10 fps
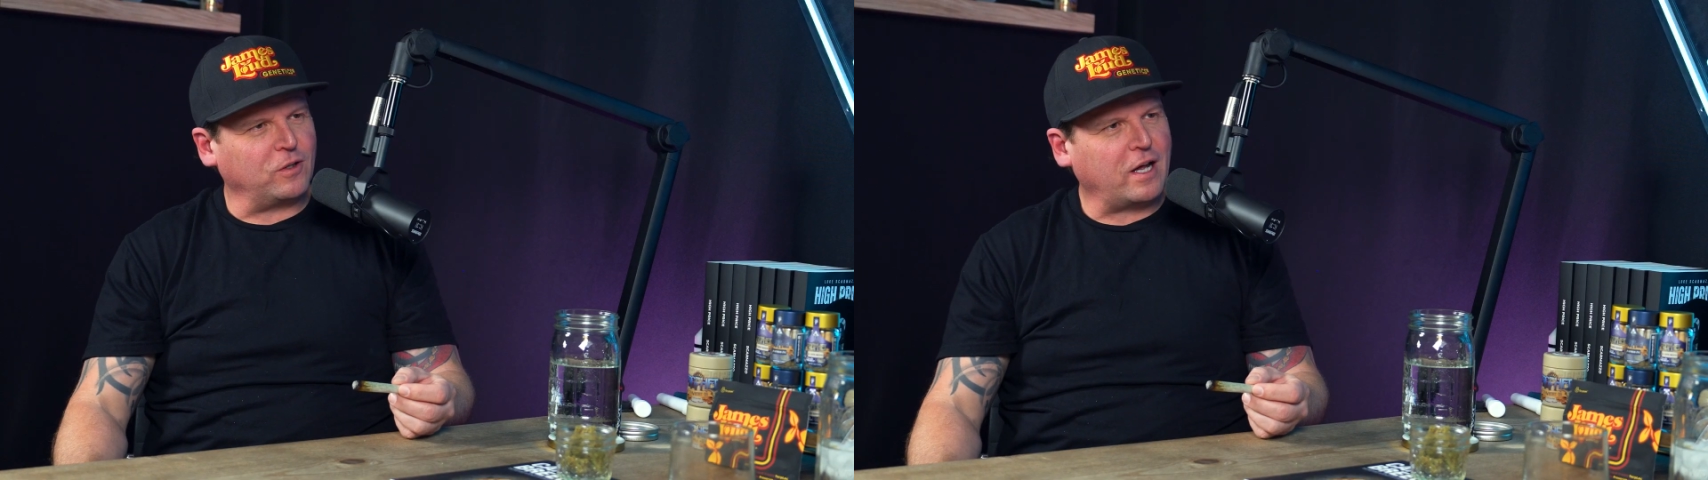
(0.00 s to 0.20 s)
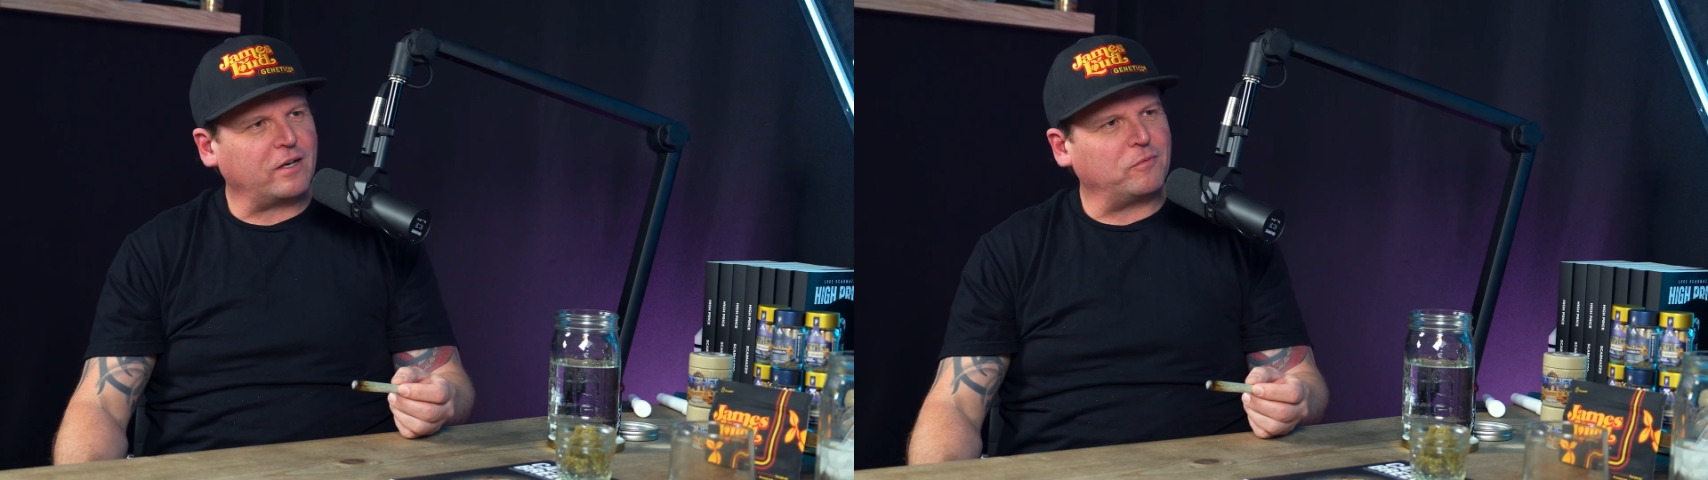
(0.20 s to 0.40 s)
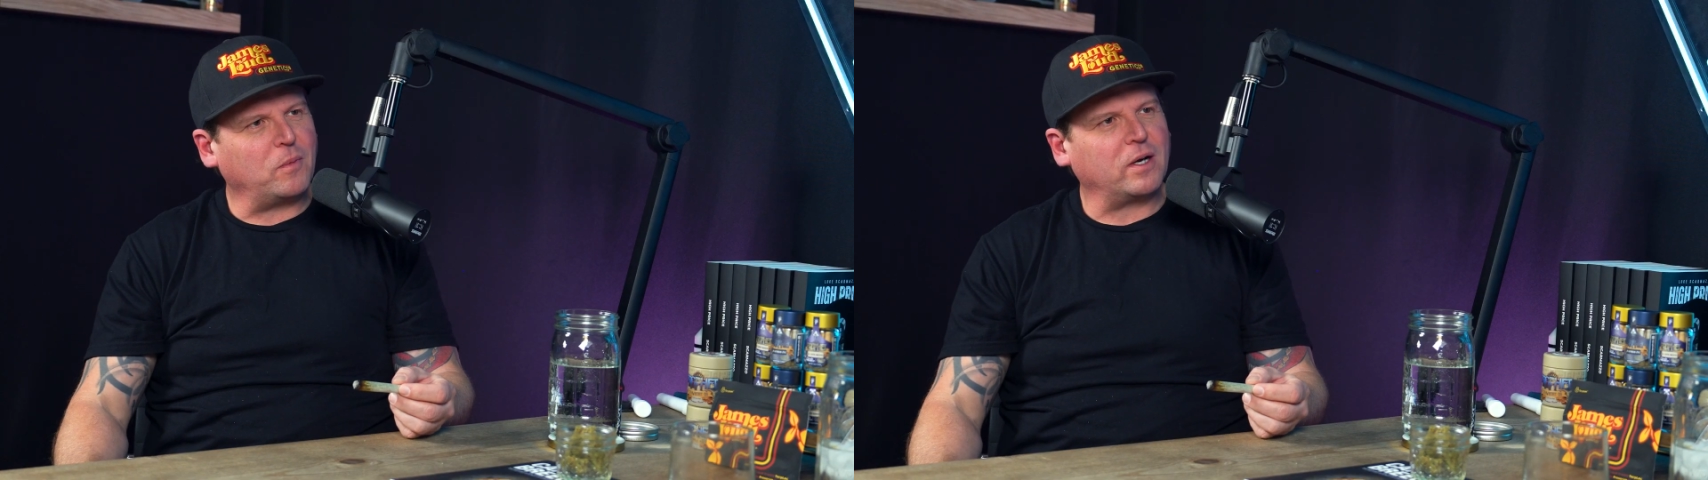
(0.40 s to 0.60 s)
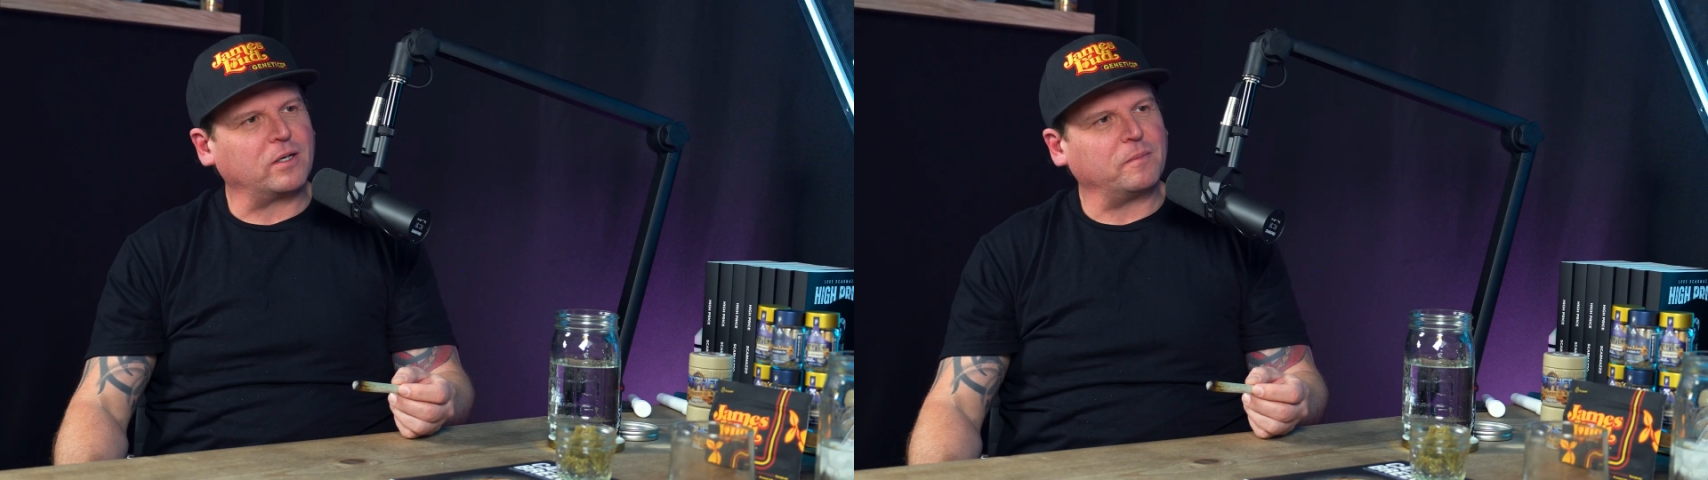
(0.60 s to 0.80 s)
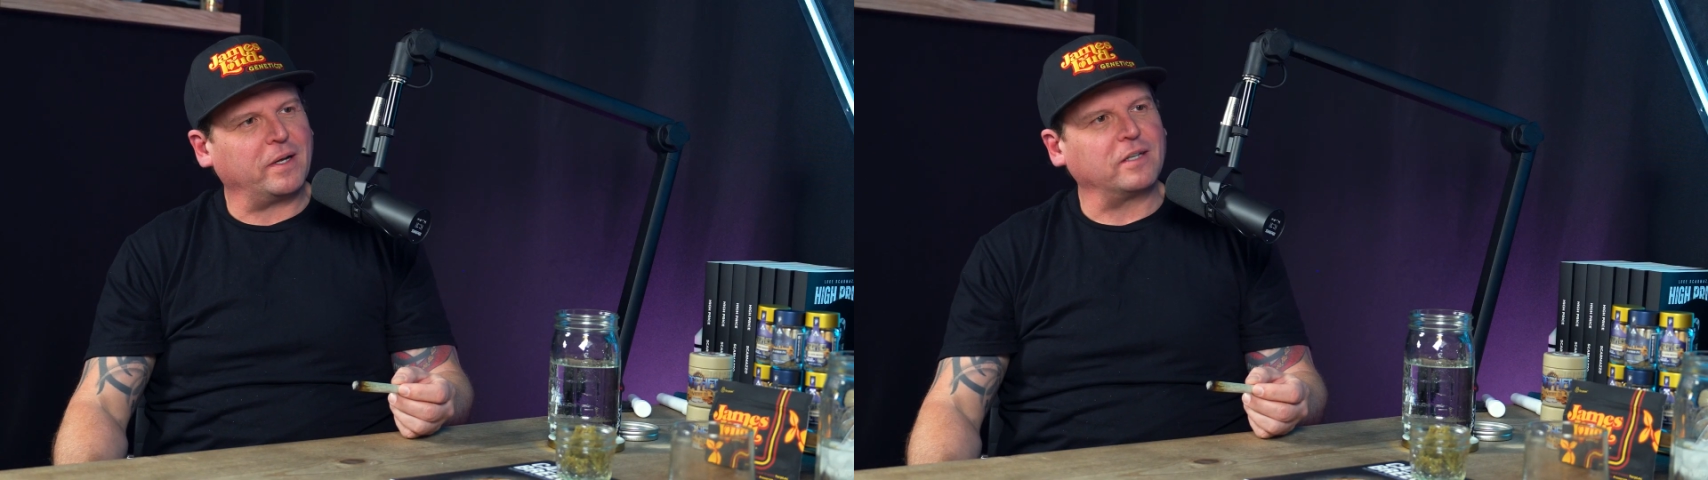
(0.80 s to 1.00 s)
lot of
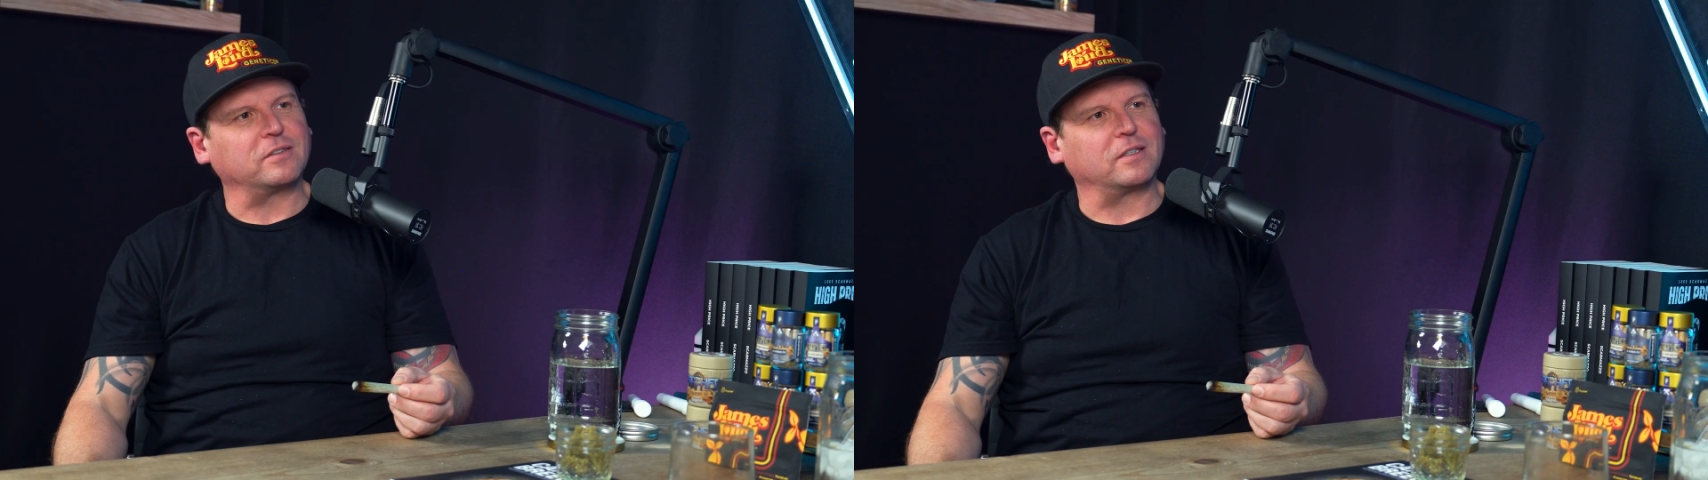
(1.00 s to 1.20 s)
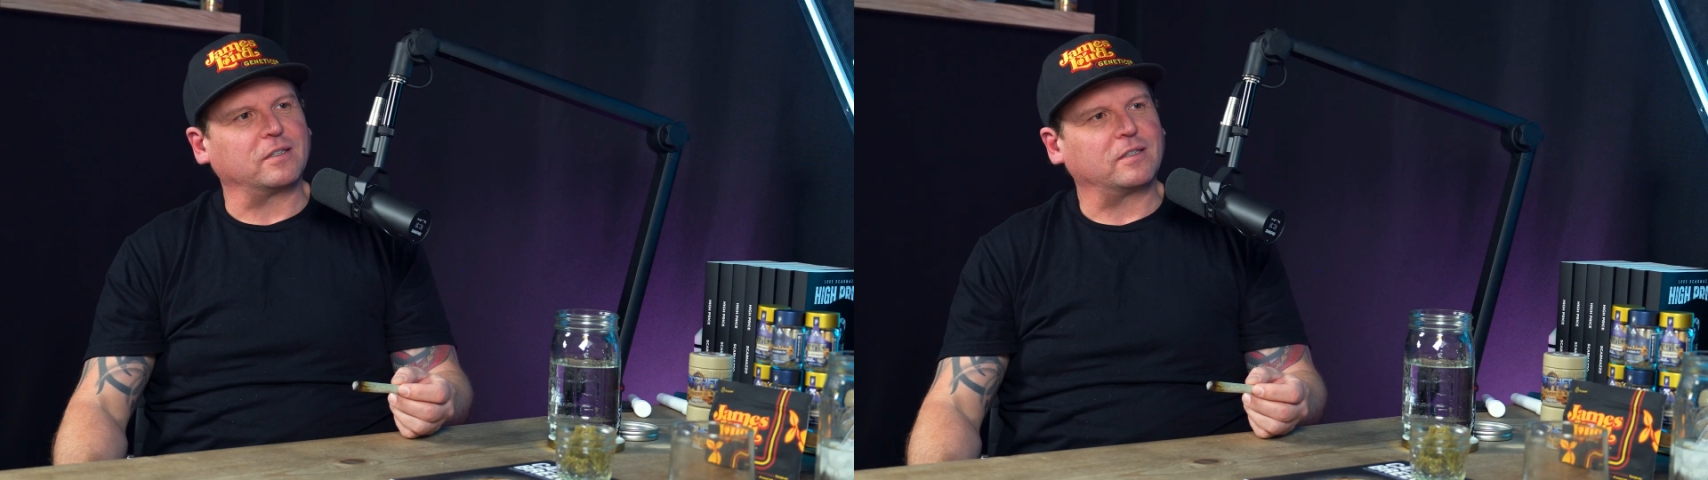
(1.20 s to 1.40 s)
modern medicine.